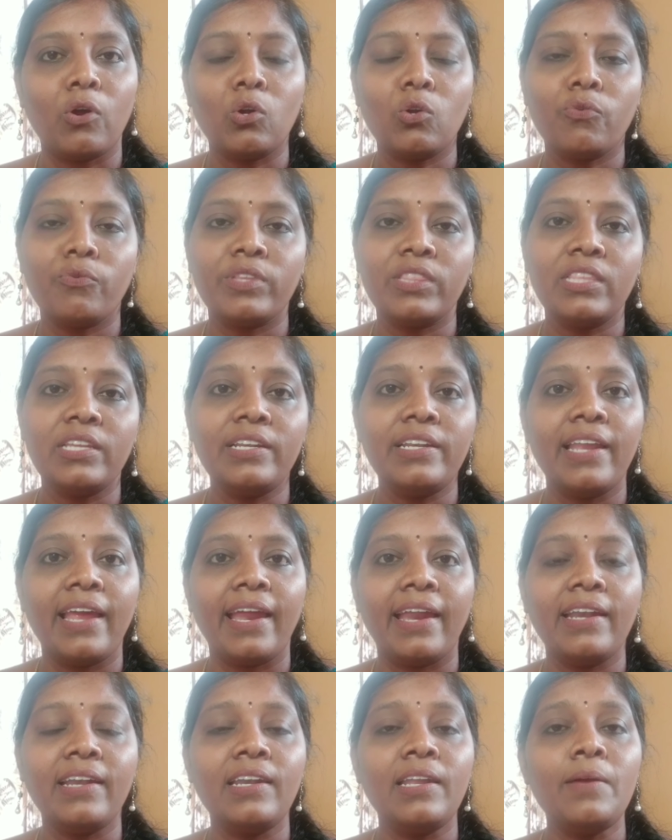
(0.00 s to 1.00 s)
with it,
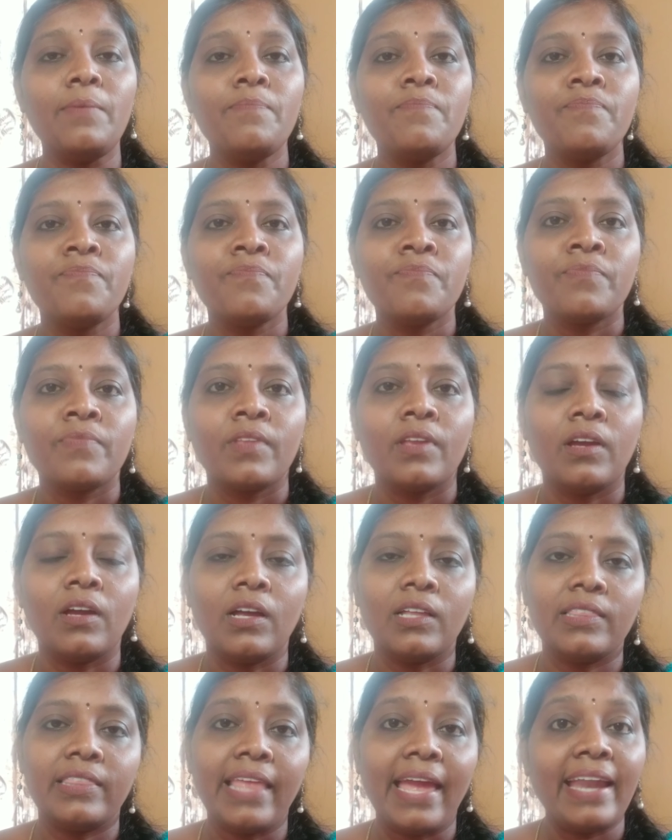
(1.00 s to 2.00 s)
and
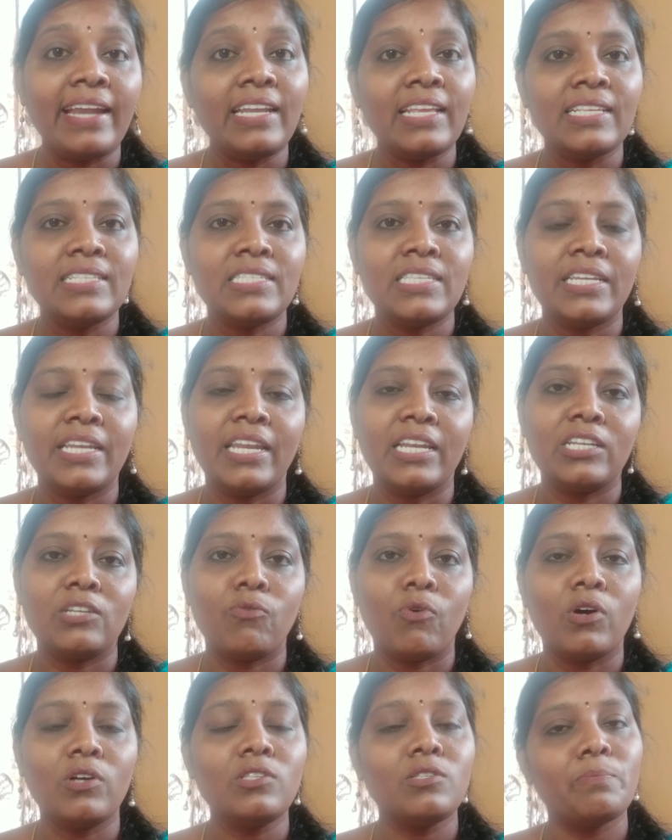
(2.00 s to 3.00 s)
that incident
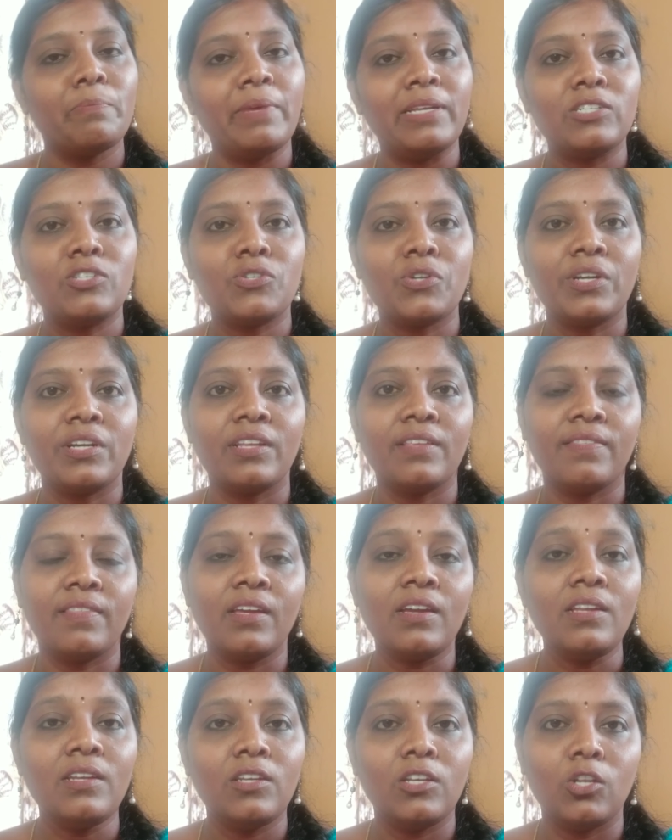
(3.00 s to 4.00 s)
was mentioned in
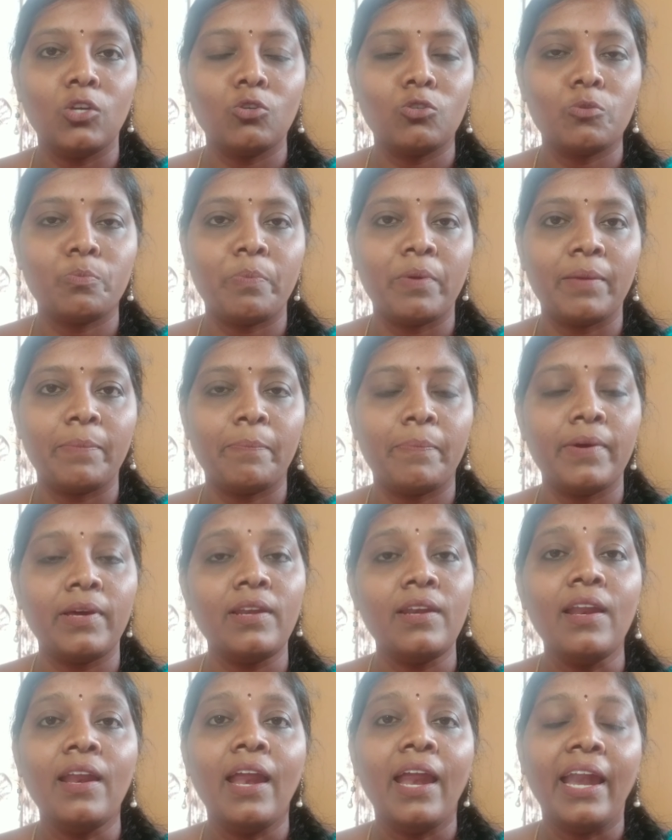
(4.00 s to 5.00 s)
the
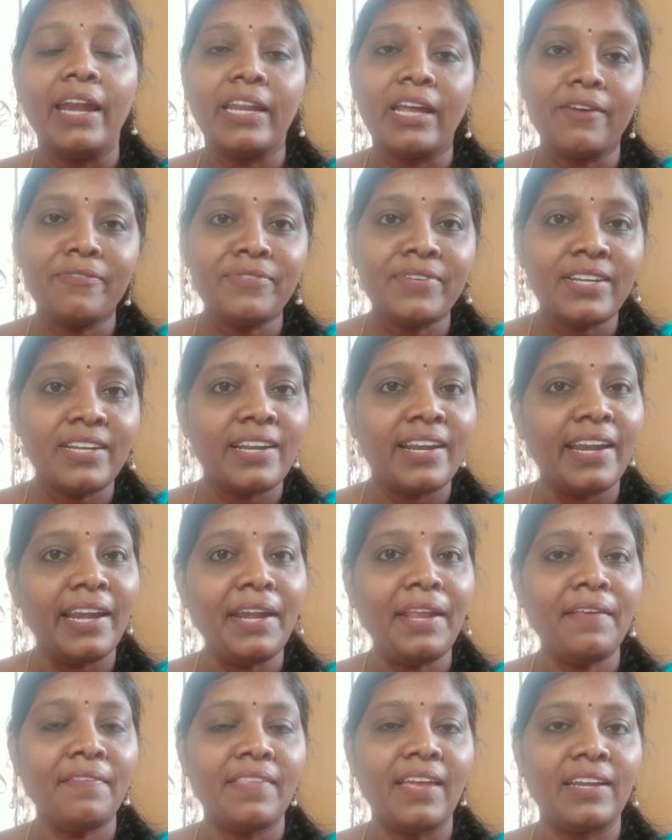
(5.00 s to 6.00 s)
newspaper. And after
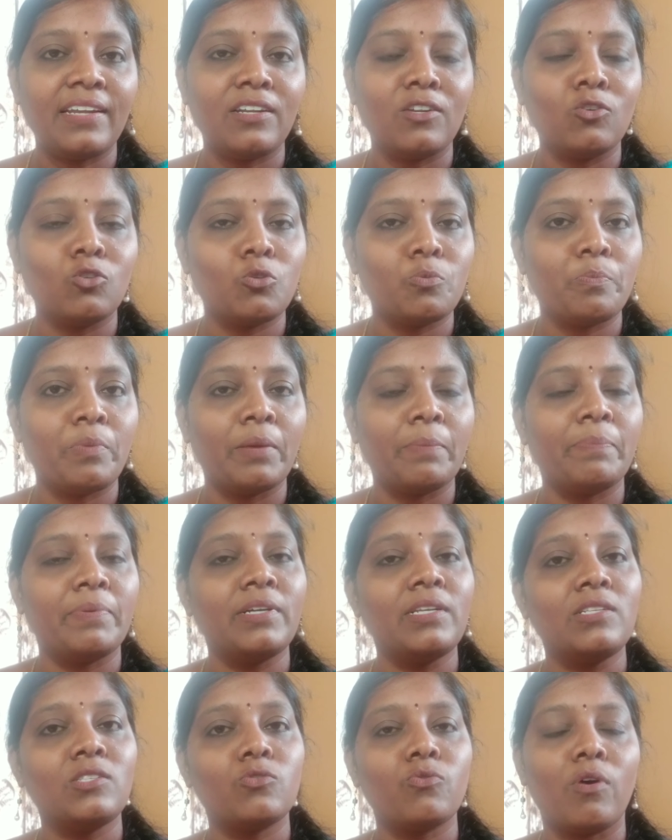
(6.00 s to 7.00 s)
reading that
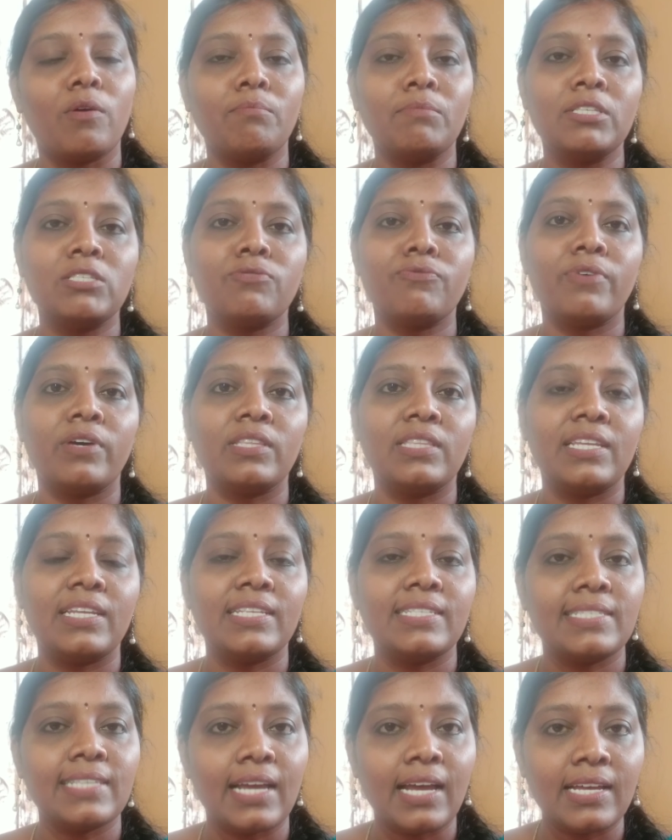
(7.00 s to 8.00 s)
newspaper, Swami's father
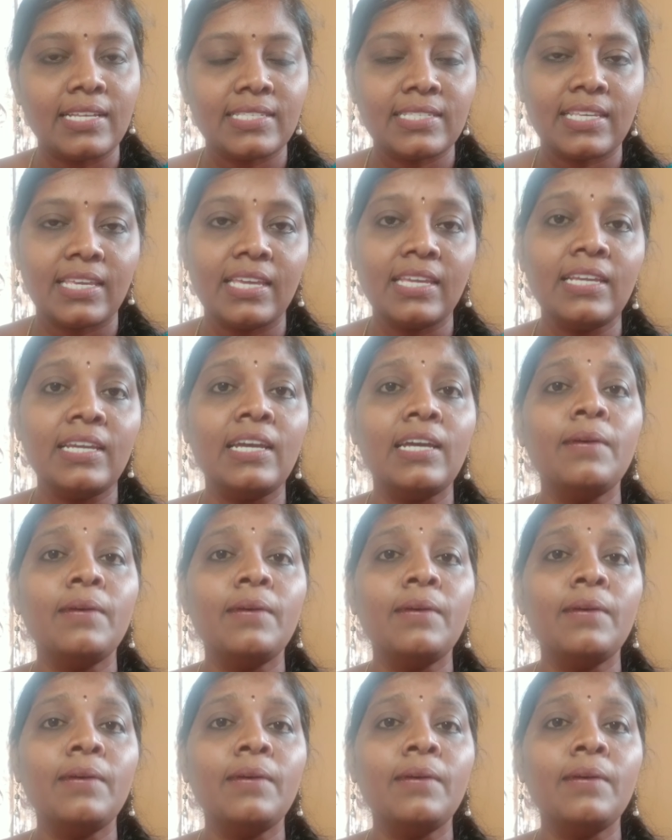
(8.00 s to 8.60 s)
is asking